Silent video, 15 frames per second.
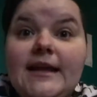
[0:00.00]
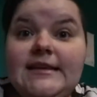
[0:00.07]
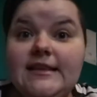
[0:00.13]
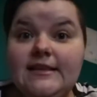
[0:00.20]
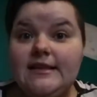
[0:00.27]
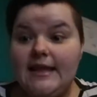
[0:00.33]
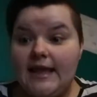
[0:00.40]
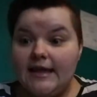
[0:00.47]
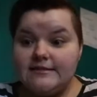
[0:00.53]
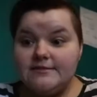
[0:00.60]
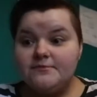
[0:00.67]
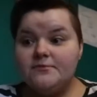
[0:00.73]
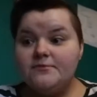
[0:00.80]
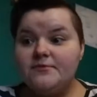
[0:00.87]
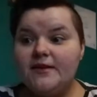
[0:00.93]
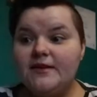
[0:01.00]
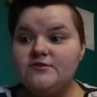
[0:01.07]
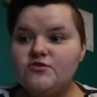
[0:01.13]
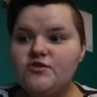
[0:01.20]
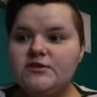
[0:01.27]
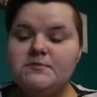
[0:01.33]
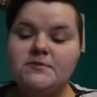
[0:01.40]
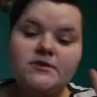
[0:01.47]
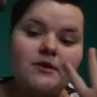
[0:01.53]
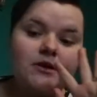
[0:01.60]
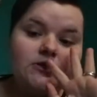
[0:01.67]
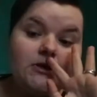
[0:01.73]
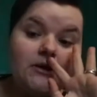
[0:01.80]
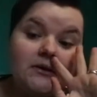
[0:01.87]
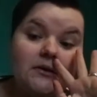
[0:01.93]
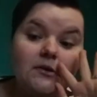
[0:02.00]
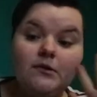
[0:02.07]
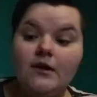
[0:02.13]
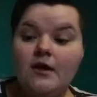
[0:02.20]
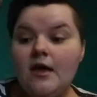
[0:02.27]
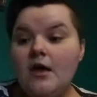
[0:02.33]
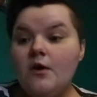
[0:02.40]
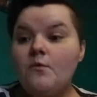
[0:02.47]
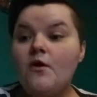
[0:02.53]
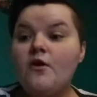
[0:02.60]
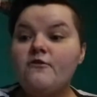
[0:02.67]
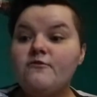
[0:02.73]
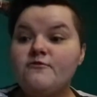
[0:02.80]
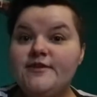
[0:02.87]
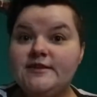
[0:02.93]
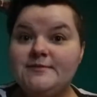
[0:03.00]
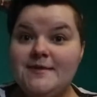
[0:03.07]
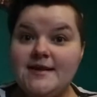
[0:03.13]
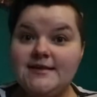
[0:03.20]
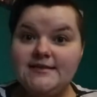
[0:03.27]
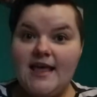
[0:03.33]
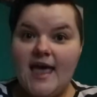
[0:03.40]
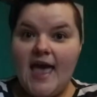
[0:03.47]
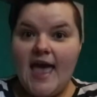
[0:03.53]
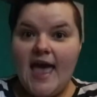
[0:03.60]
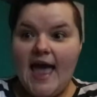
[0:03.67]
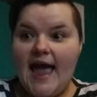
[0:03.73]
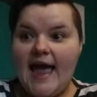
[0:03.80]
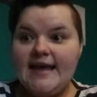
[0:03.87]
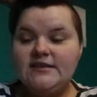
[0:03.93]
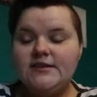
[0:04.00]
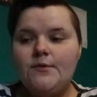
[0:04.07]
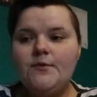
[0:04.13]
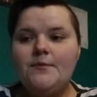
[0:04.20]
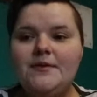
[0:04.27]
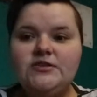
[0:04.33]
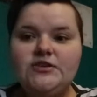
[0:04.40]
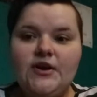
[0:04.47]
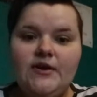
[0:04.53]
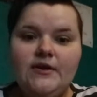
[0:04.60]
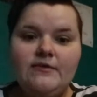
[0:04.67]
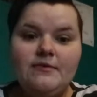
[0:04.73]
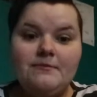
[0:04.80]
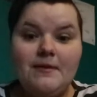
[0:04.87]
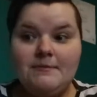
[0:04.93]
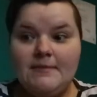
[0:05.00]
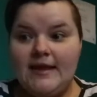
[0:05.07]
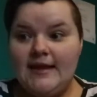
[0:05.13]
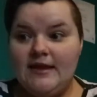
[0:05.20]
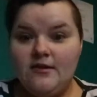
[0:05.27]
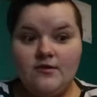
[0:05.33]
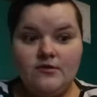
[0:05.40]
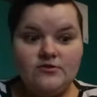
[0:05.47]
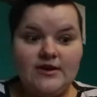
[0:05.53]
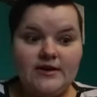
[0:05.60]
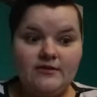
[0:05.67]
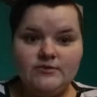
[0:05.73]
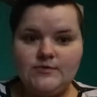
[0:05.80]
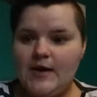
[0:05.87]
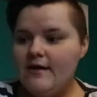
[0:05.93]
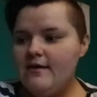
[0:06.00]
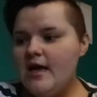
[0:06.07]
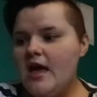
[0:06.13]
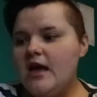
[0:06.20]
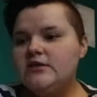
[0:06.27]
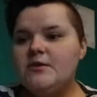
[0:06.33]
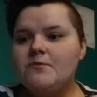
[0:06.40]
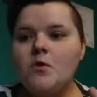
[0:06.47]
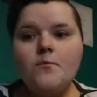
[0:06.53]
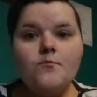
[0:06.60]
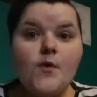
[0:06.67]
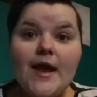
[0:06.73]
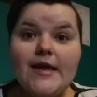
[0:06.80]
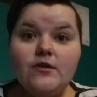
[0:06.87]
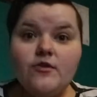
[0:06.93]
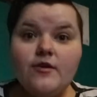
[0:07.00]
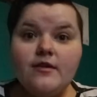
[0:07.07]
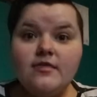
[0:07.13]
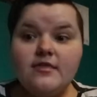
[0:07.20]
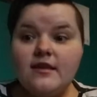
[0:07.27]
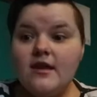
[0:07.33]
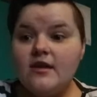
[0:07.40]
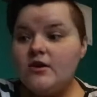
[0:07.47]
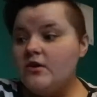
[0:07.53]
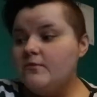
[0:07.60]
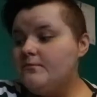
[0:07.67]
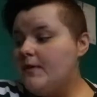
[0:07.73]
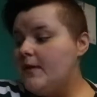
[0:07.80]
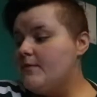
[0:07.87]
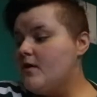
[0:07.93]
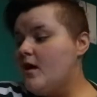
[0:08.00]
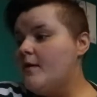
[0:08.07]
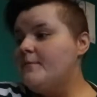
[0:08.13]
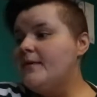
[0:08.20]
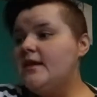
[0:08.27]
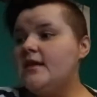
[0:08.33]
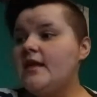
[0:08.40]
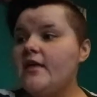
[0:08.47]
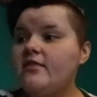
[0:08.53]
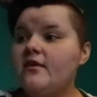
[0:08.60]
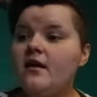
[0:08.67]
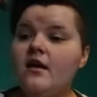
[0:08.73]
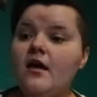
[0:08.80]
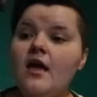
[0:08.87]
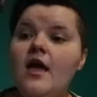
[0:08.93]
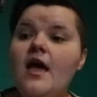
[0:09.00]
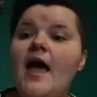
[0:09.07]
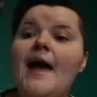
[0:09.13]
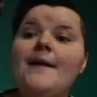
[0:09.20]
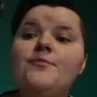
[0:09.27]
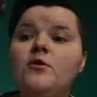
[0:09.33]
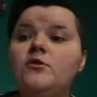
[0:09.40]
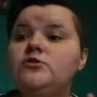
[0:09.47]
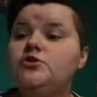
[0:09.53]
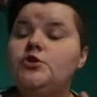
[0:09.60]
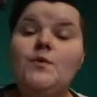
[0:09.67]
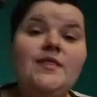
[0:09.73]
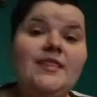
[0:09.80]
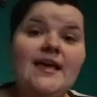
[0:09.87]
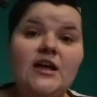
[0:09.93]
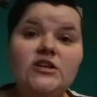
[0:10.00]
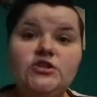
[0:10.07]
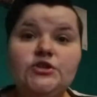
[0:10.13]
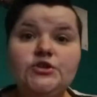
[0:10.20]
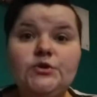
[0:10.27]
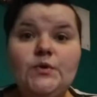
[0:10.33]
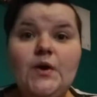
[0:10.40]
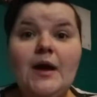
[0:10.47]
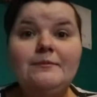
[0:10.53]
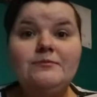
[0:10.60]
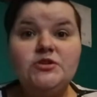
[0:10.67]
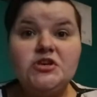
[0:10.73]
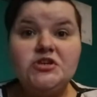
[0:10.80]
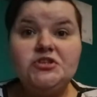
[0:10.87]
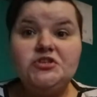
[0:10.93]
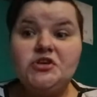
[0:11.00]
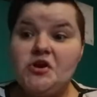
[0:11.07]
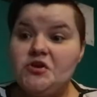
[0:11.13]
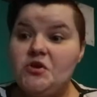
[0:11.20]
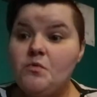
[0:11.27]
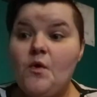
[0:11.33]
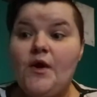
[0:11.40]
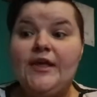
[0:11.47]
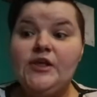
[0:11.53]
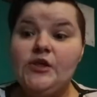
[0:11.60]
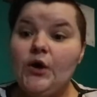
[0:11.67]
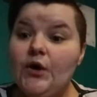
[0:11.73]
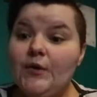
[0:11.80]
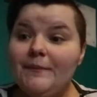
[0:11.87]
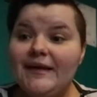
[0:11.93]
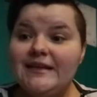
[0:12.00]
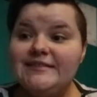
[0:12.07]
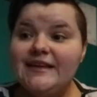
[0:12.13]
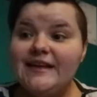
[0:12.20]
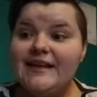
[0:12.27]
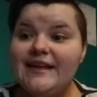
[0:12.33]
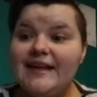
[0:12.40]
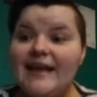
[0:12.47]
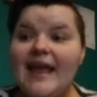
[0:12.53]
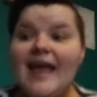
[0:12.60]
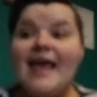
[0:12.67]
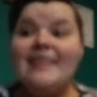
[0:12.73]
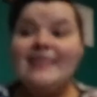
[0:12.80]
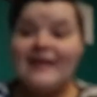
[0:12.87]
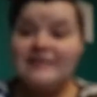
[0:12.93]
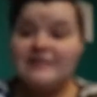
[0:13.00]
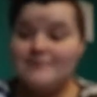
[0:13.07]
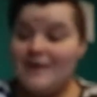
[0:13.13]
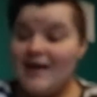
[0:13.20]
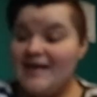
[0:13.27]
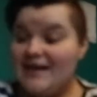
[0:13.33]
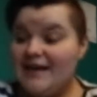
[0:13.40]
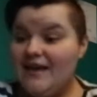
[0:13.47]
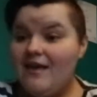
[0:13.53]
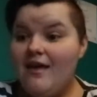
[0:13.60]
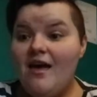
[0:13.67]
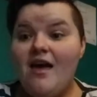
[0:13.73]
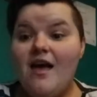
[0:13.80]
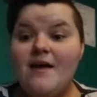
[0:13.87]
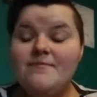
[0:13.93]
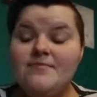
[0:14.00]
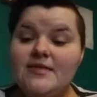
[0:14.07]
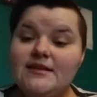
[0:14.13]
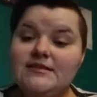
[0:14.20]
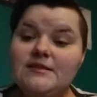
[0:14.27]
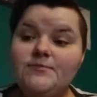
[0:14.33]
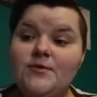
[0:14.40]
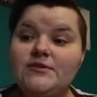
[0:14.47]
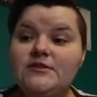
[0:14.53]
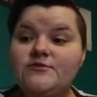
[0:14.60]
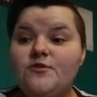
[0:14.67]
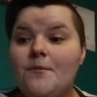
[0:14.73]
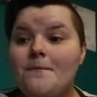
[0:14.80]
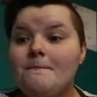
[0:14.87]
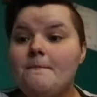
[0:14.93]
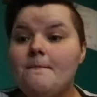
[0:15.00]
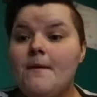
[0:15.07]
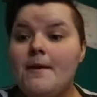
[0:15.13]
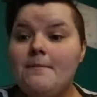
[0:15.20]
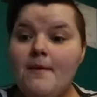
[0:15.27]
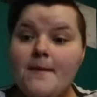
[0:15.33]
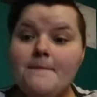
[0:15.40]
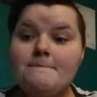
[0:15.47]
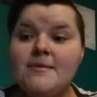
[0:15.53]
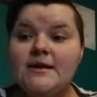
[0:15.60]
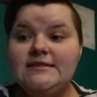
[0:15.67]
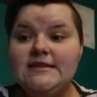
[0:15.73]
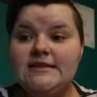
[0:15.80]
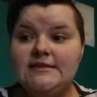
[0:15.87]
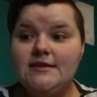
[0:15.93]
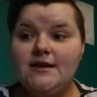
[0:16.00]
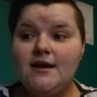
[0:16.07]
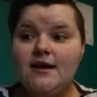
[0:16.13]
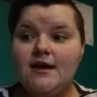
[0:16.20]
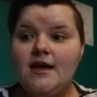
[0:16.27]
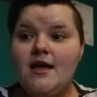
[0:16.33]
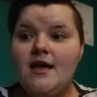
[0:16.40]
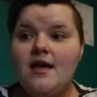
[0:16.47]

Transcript: I did get some things for Christmas. I'm going to show you what I got for Christmas, and I be showing my main channel as well. So I'm not bragging or anything. I know people can't be together. I'm not doing that at all. I'm just showing you what I got, basically. That's about it. And this is presents from my mum, my sister.